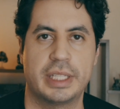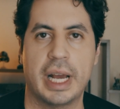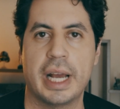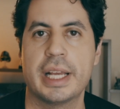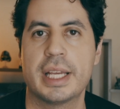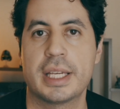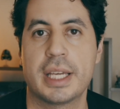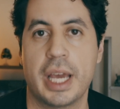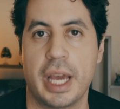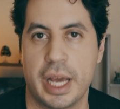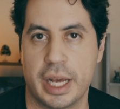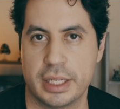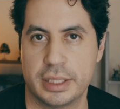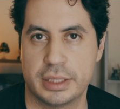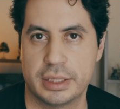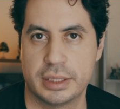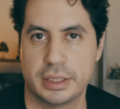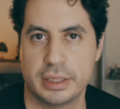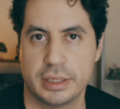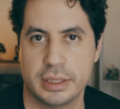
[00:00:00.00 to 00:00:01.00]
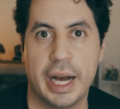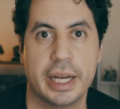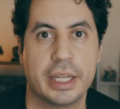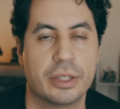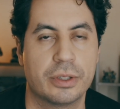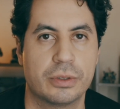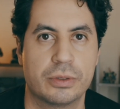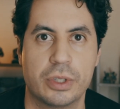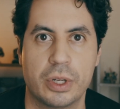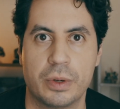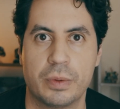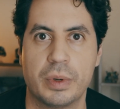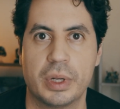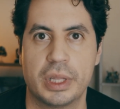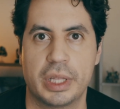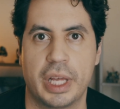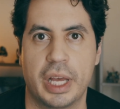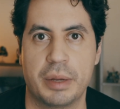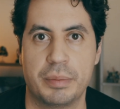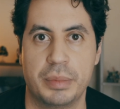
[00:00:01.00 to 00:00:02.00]
die-cast. I don't know
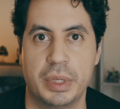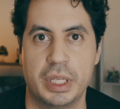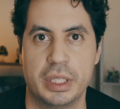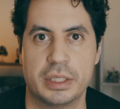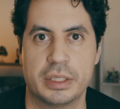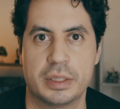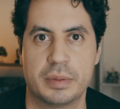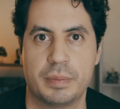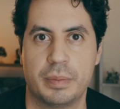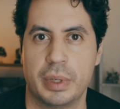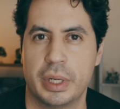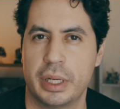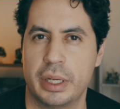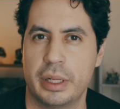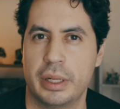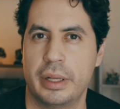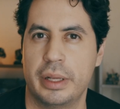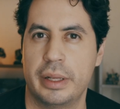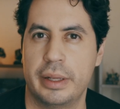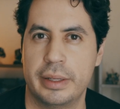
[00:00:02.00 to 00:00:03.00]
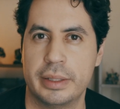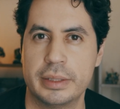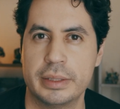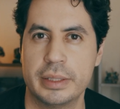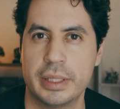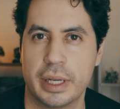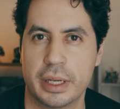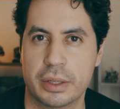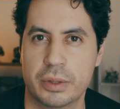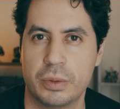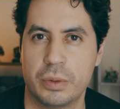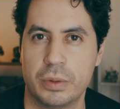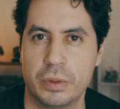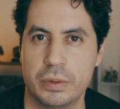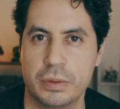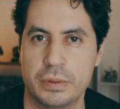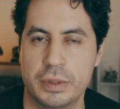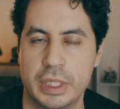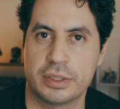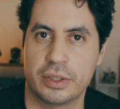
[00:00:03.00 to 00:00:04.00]
what that means, but isn't that
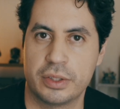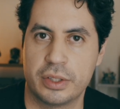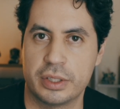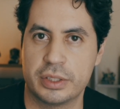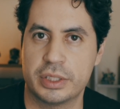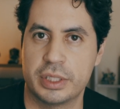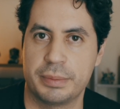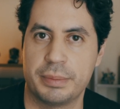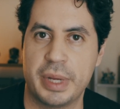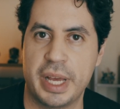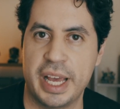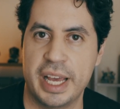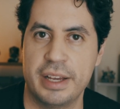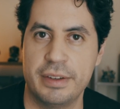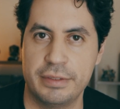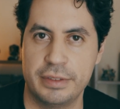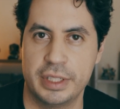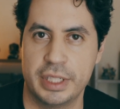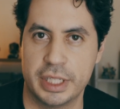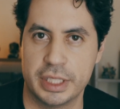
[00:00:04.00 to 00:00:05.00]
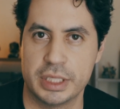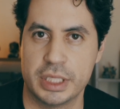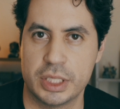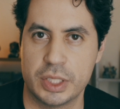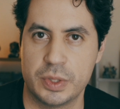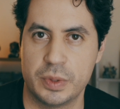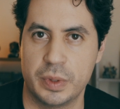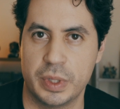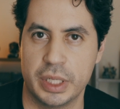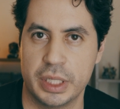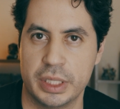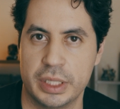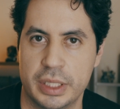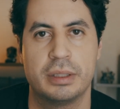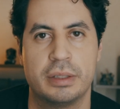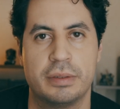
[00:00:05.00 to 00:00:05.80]
cool? So there's some heaviness to it.